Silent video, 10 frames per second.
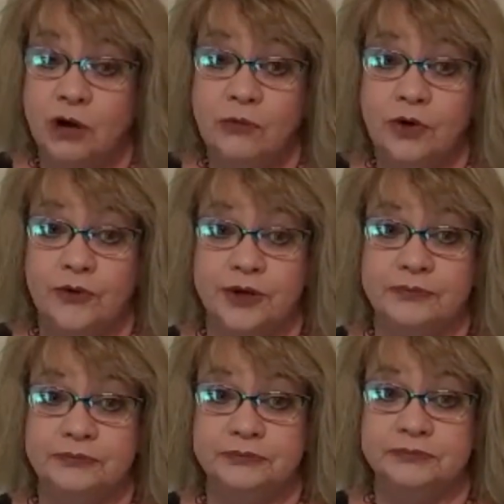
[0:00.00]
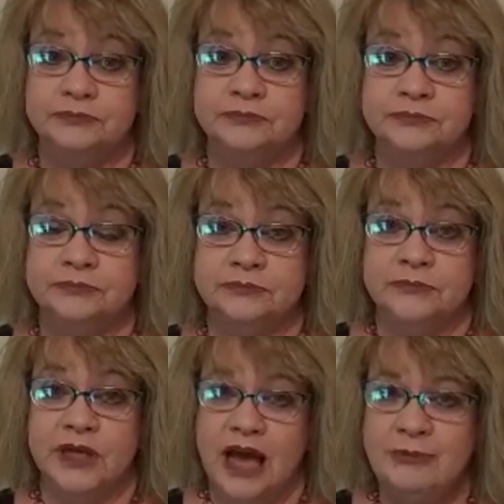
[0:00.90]
worry.
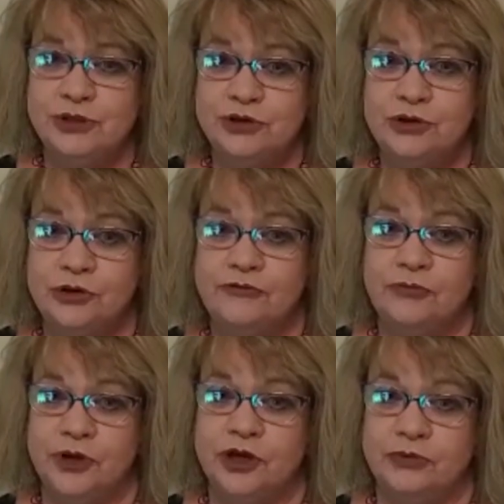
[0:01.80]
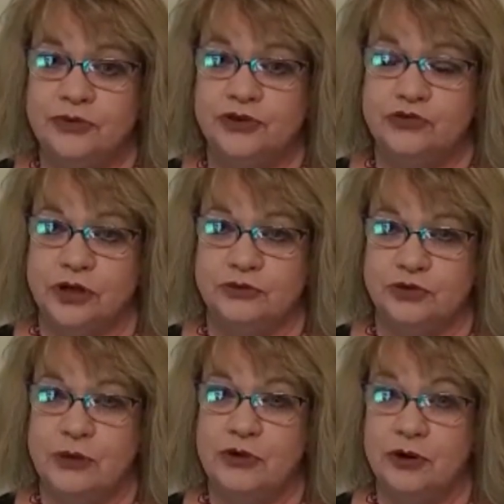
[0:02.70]
I'm sure you're familiar with the scripture.
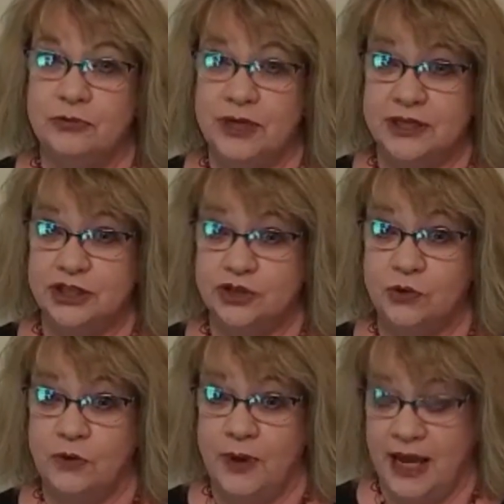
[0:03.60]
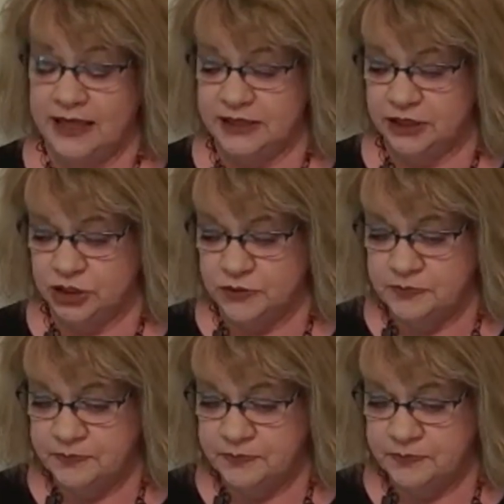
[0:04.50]
I'm going to read a short passage.